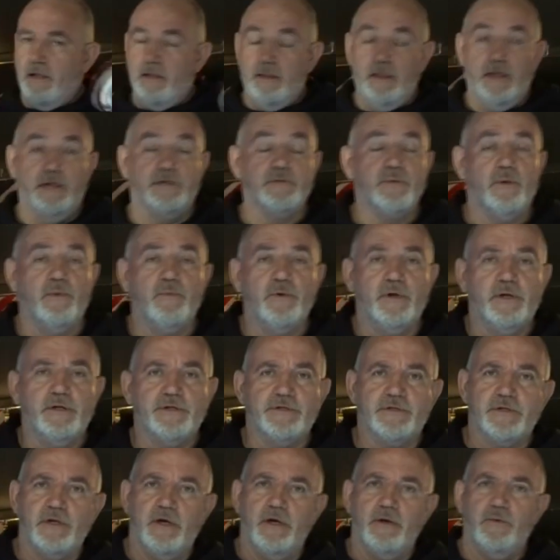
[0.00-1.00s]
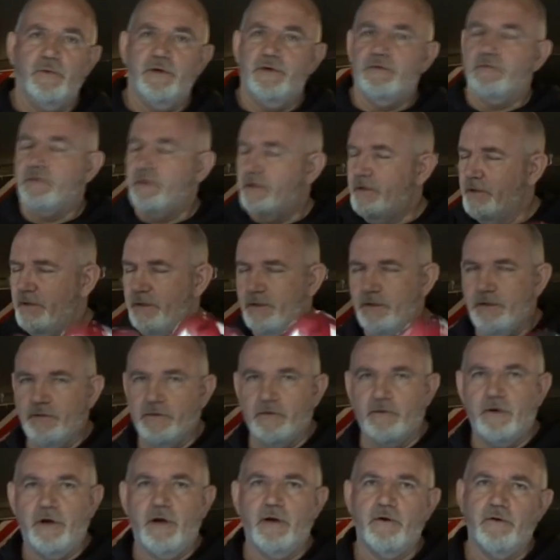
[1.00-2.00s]
That's what we're going to start with.
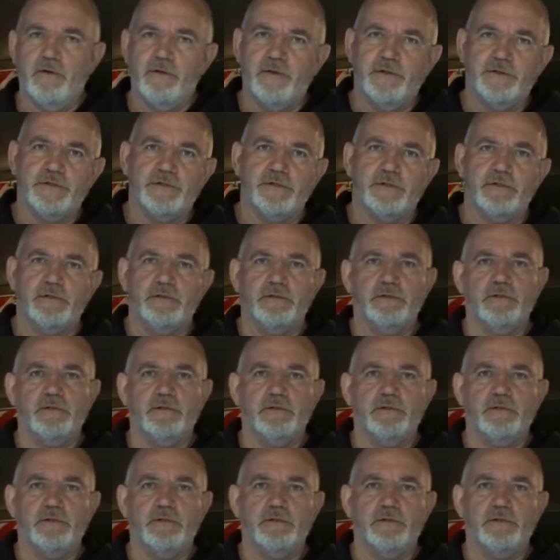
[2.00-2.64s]
There are others.